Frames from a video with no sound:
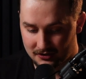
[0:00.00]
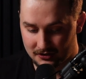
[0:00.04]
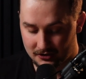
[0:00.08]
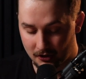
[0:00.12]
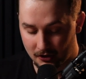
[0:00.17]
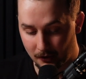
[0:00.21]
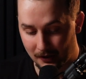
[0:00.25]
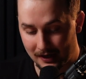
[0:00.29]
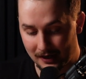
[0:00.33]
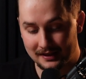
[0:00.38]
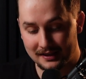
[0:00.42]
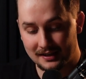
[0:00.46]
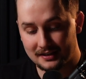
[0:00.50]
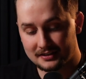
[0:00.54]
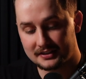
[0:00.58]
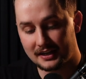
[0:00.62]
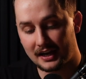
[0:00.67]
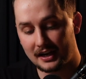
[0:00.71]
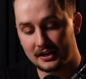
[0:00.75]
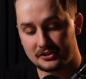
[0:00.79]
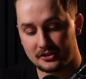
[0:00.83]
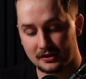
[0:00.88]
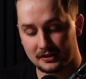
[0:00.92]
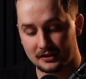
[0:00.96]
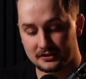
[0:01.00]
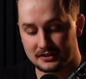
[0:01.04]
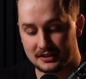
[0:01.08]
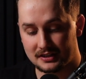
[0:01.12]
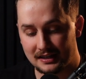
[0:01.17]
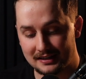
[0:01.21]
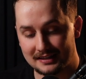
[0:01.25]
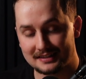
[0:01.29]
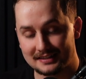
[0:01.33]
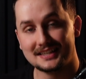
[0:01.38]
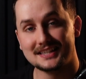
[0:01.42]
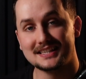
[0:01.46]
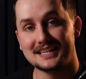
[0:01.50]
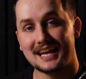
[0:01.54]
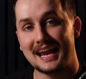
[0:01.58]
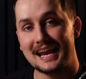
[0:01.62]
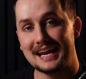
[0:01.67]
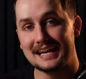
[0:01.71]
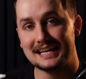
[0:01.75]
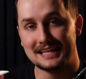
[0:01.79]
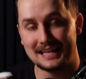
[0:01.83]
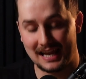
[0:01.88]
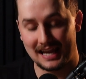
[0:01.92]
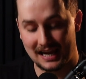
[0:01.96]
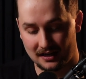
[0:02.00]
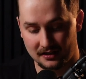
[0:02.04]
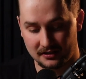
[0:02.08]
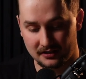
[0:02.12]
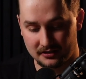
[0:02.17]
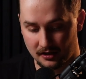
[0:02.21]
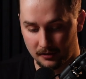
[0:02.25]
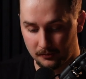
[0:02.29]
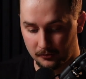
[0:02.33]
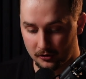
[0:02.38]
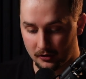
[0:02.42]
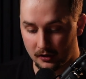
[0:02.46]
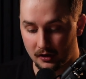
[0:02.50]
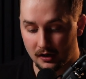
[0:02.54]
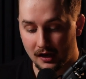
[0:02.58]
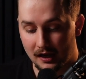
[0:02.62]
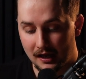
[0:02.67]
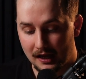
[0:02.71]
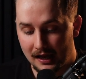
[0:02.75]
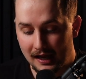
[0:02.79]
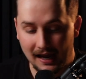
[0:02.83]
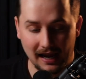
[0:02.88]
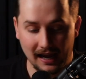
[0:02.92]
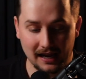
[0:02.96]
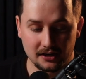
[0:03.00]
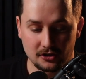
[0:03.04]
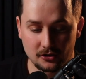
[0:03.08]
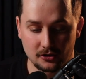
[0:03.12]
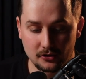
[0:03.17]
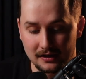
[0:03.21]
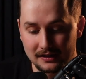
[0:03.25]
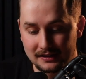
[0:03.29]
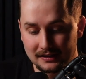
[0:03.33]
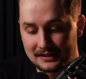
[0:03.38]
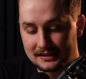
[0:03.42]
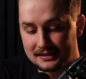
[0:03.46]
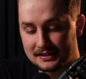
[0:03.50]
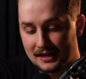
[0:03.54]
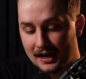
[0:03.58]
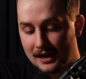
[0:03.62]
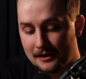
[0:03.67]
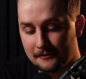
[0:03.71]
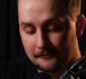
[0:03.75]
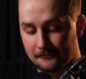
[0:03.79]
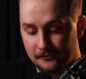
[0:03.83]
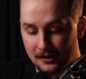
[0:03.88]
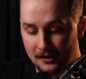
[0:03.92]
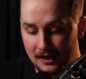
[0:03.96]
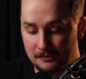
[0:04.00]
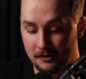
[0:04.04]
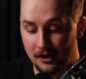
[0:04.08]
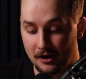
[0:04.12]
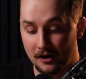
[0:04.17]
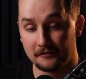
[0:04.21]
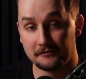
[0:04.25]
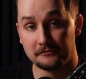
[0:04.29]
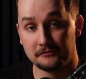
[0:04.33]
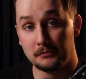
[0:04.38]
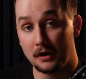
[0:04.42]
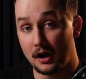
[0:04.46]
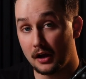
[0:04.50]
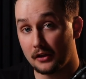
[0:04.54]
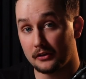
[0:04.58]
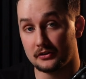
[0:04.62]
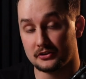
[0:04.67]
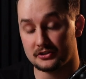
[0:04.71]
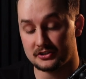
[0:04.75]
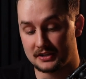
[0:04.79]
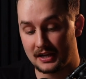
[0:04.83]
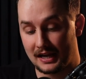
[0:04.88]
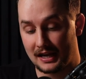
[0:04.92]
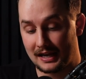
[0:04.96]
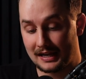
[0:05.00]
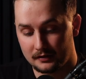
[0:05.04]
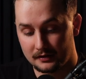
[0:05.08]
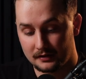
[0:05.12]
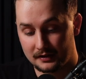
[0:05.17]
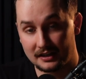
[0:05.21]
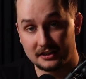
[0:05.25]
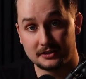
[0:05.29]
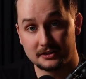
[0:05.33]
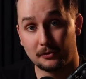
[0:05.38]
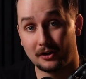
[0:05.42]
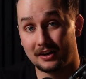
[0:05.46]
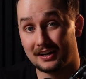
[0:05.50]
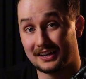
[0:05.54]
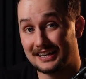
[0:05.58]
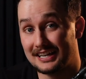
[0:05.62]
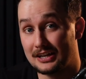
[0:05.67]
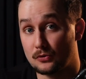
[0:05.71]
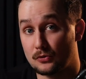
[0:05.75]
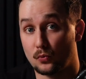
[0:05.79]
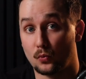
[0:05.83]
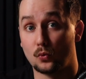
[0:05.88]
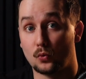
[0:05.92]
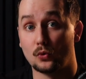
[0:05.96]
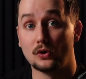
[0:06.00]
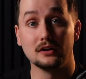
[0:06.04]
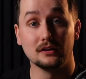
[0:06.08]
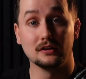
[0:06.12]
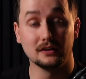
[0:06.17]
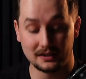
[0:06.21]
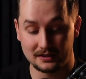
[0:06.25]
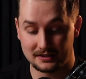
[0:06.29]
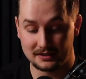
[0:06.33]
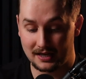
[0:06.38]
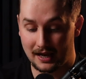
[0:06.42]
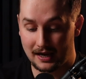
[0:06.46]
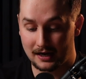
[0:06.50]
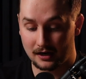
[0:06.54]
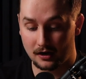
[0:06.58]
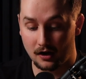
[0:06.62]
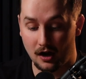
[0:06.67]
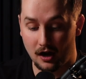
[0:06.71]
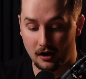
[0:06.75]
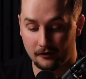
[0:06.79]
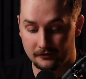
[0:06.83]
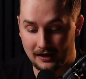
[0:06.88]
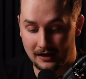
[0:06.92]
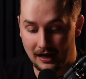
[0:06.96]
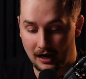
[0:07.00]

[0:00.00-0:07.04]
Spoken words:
So in this case, you can see this is a Nana tumbler, and during the time frame of Mother's Day, this product can really take off.